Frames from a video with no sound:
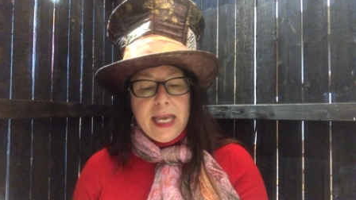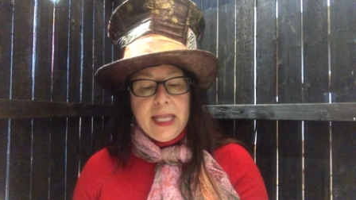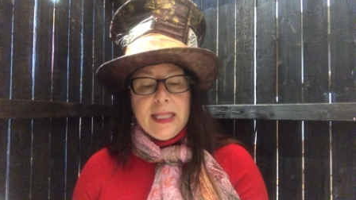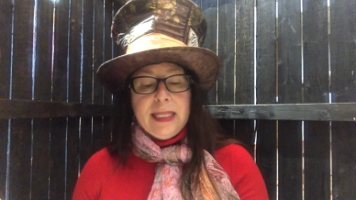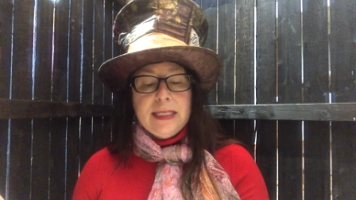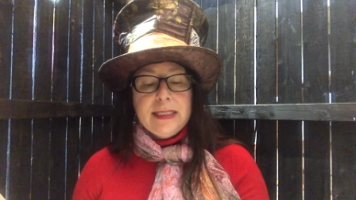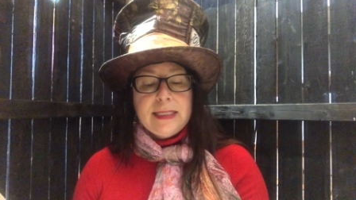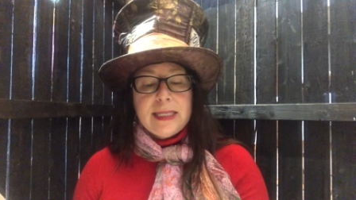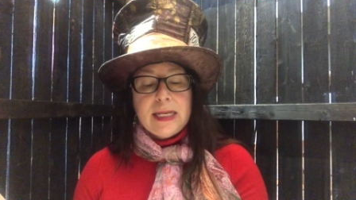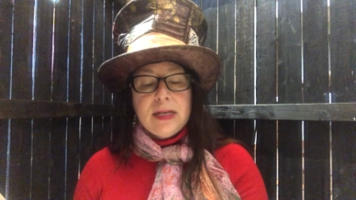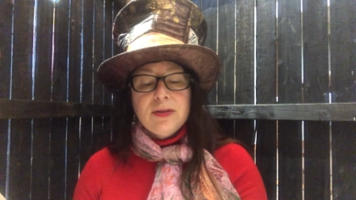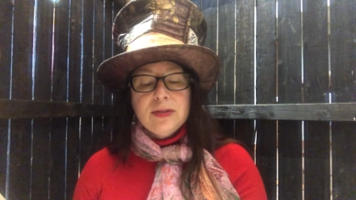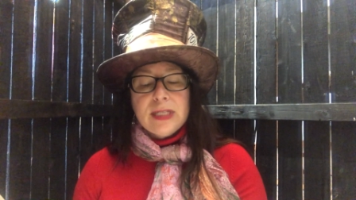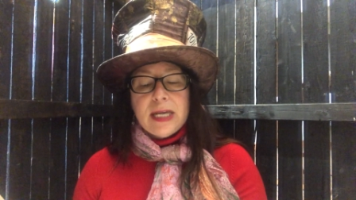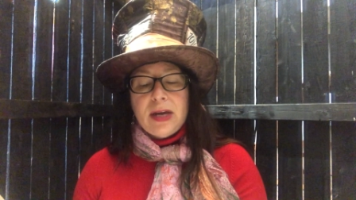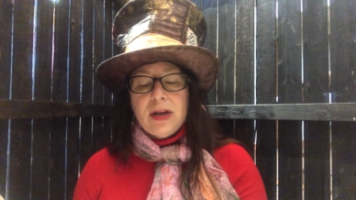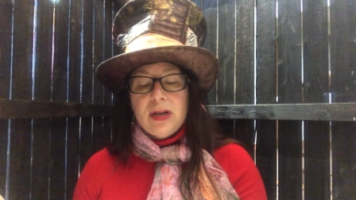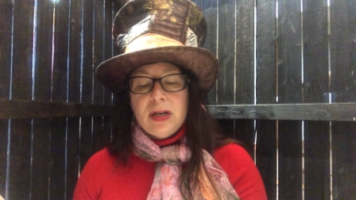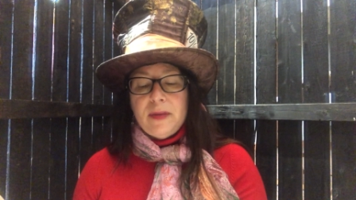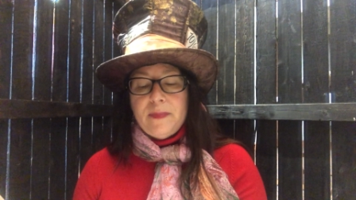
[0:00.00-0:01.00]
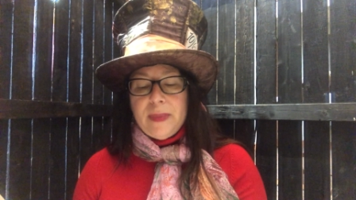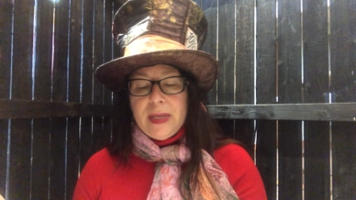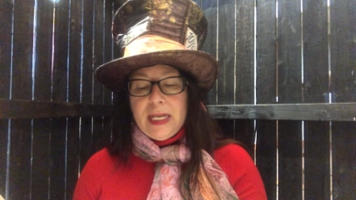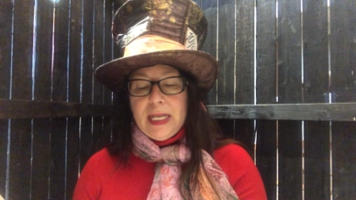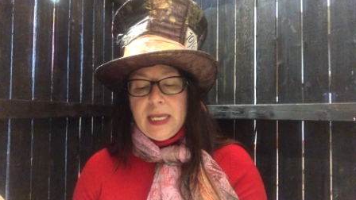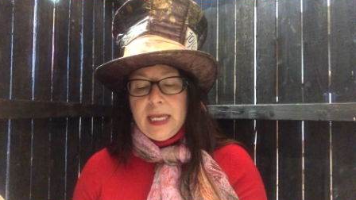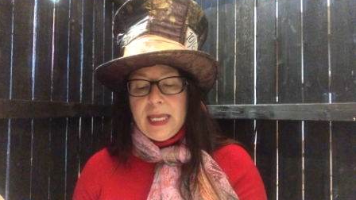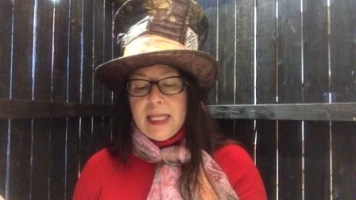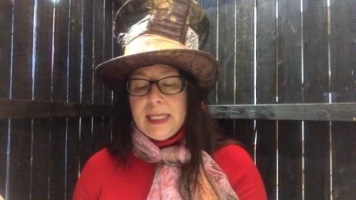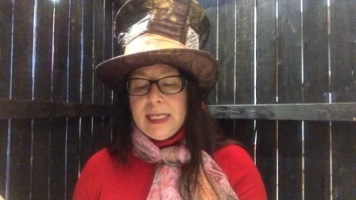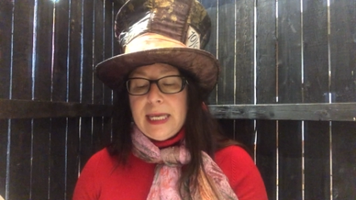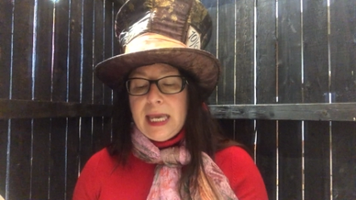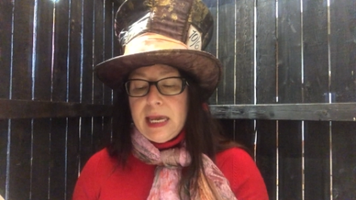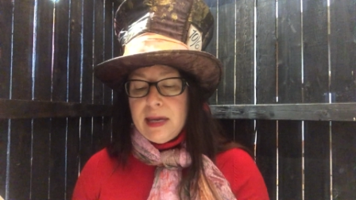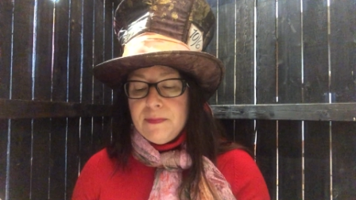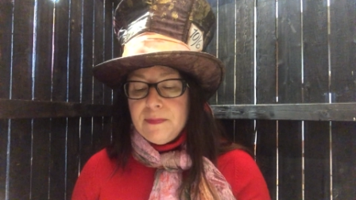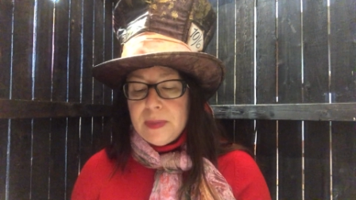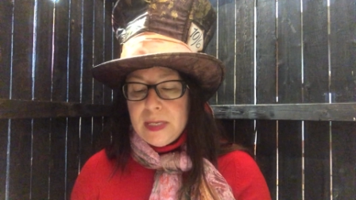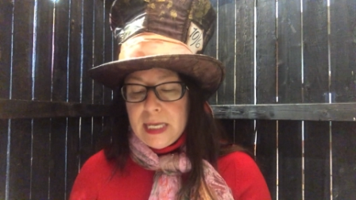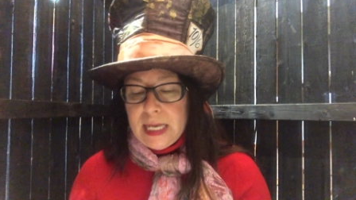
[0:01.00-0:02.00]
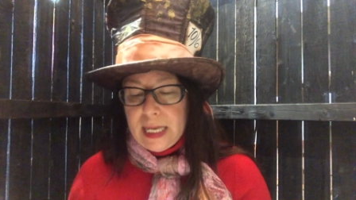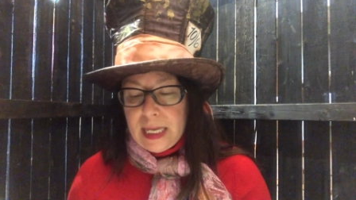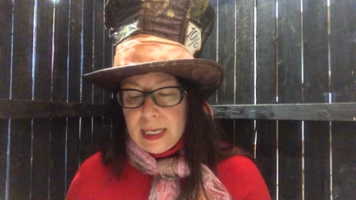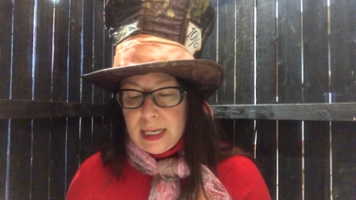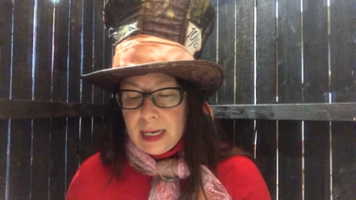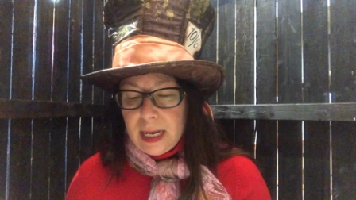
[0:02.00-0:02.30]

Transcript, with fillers: They settled down in a minute, and the game began.